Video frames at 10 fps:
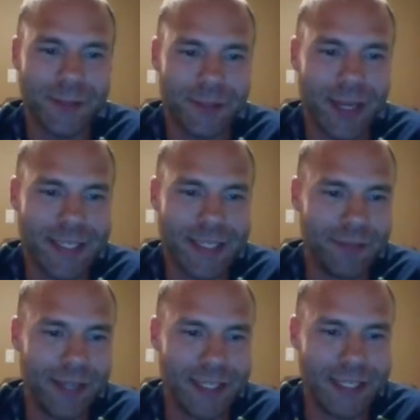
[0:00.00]
have like a
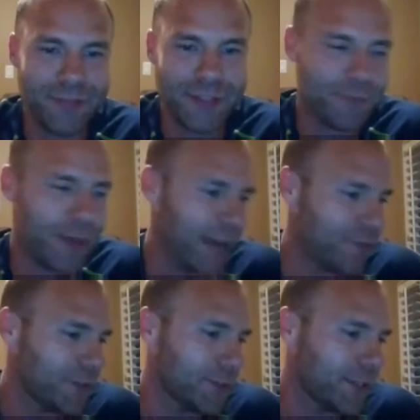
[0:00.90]
defensive
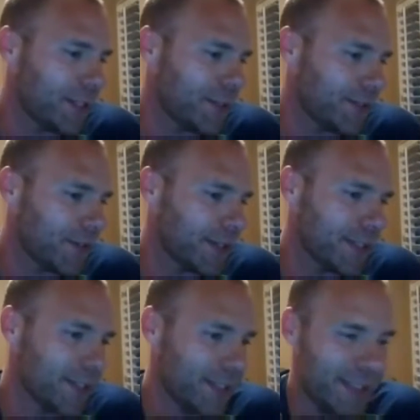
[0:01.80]
backfield, though, or
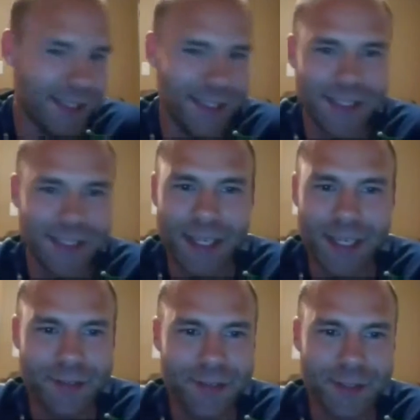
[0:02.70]
an
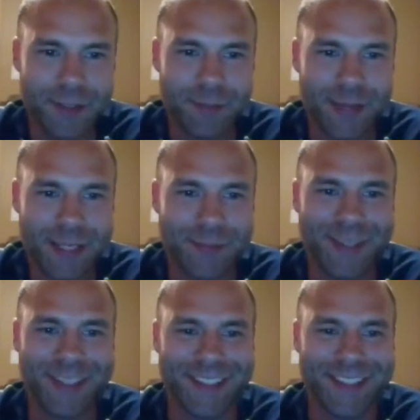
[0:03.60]
infield in baseball.